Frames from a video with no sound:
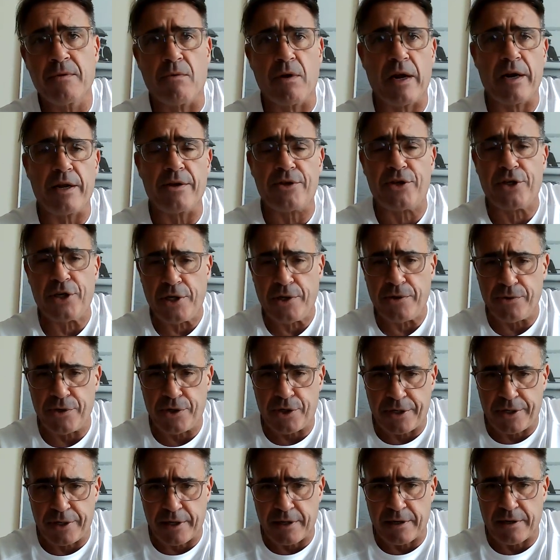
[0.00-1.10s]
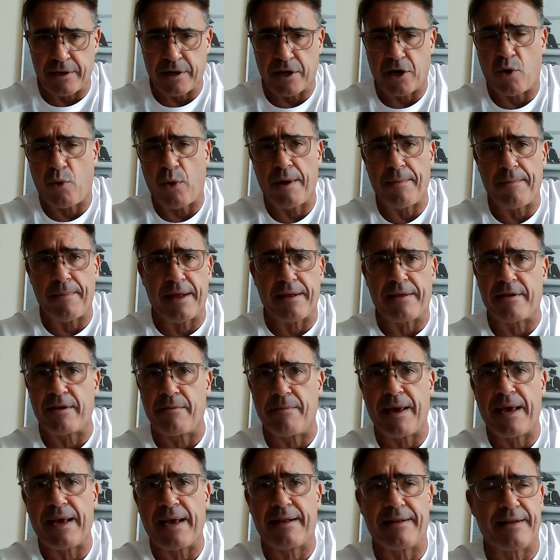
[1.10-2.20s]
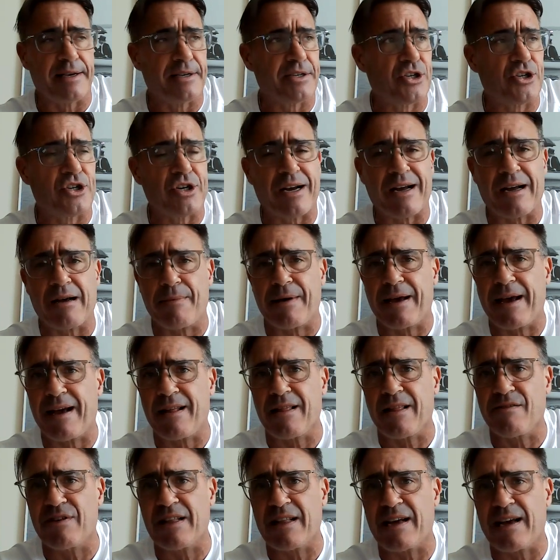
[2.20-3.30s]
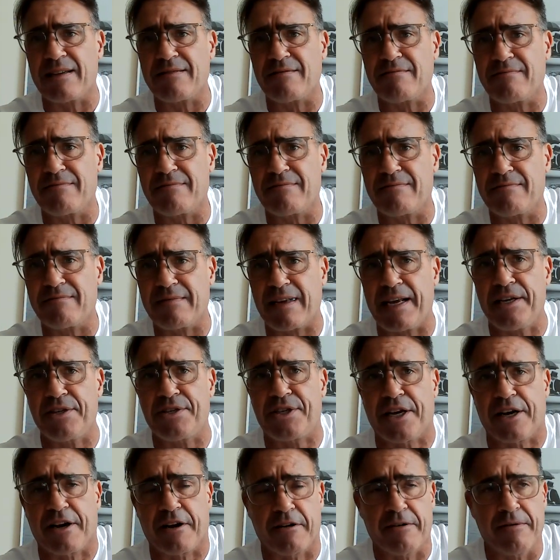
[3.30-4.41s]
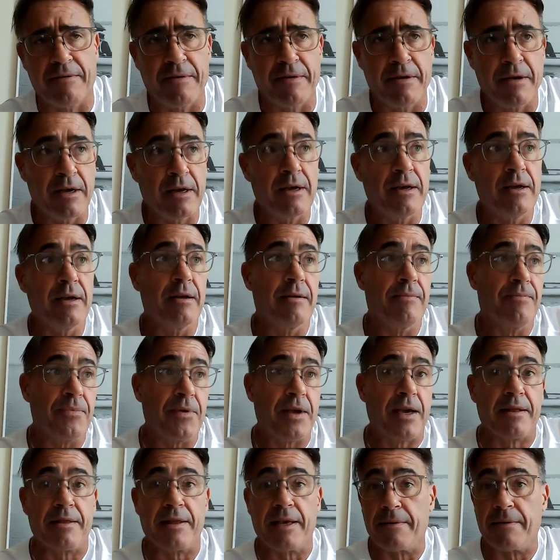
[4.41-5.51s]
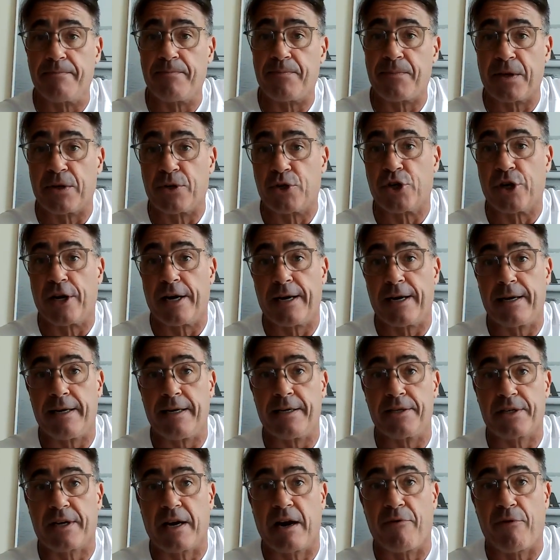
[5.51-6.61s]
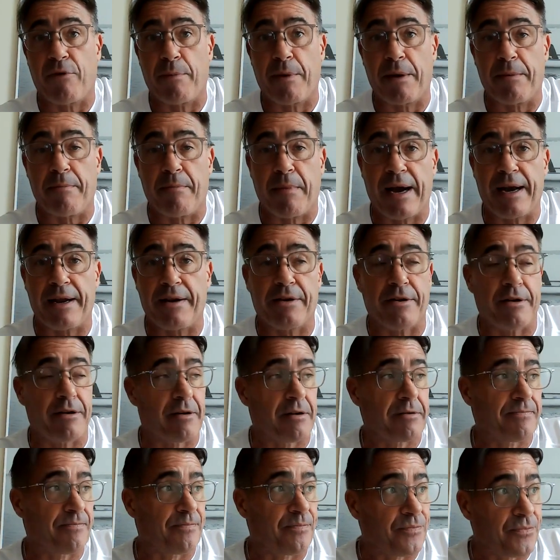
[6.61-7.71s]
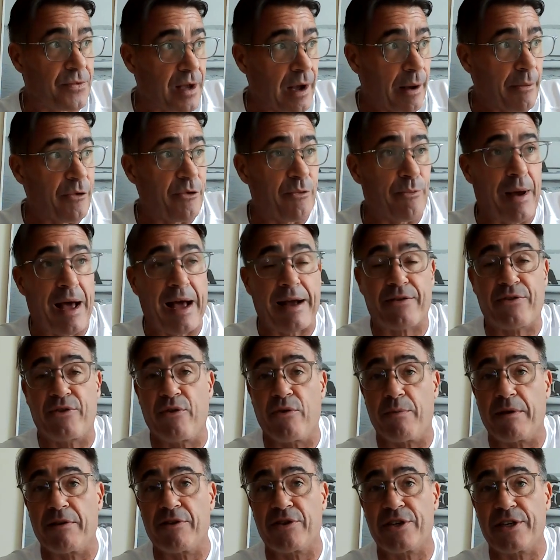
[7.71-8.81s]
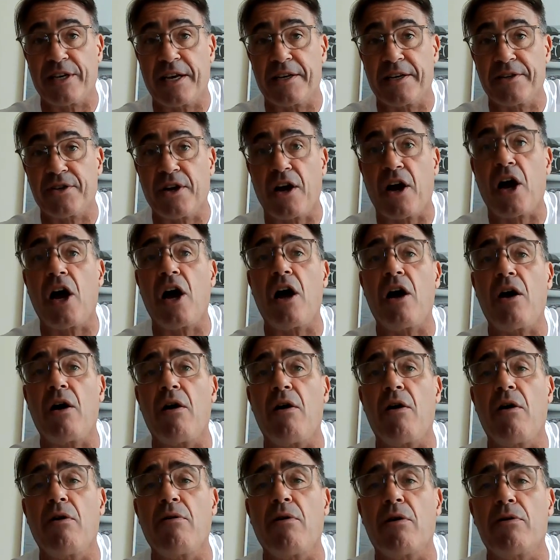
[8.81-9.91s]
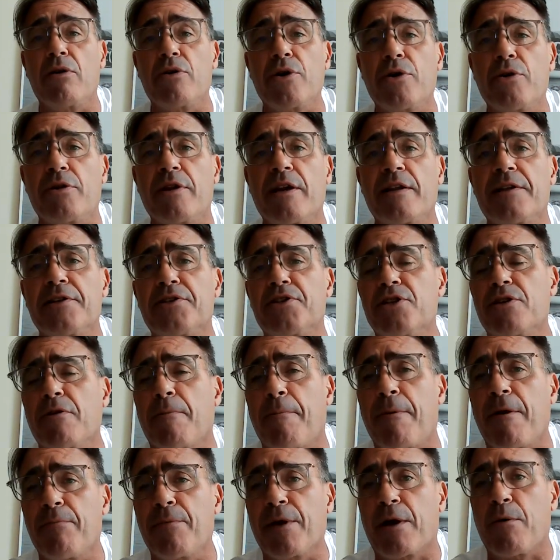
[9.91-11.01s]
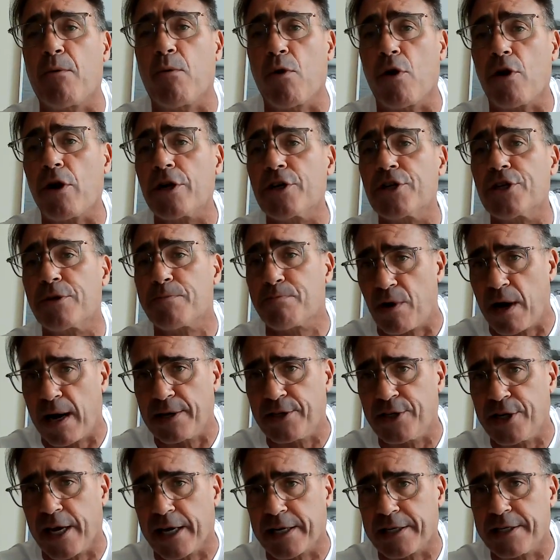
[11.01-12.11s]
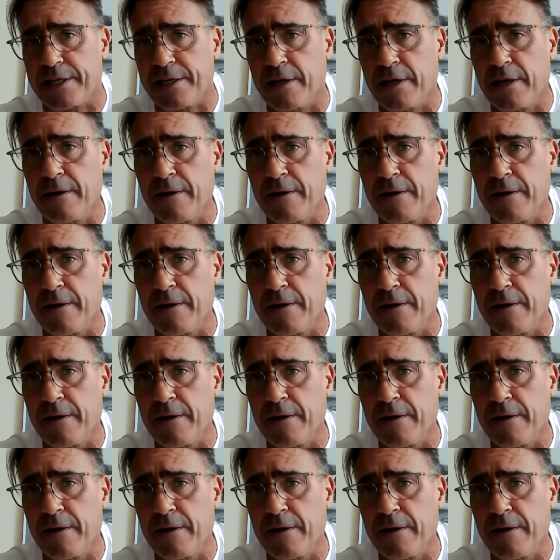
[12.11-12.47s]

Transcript: Why don't you use equipment to make this job a hell of a lot easier? And the Chinese government minder comes back to him and says, oh, you think this is a public works project?